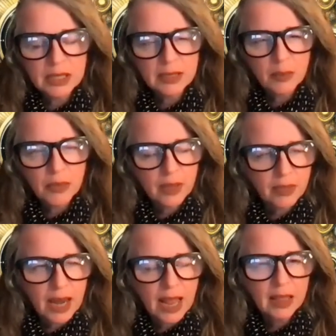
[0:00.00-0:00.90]
me
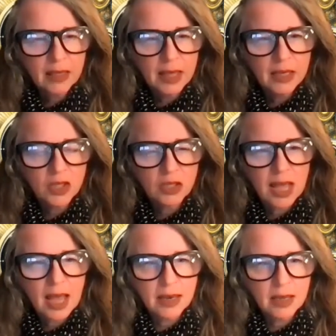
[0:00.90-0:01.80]
something that I can then
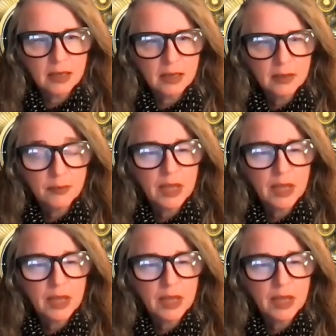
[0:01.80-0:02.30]
just edit.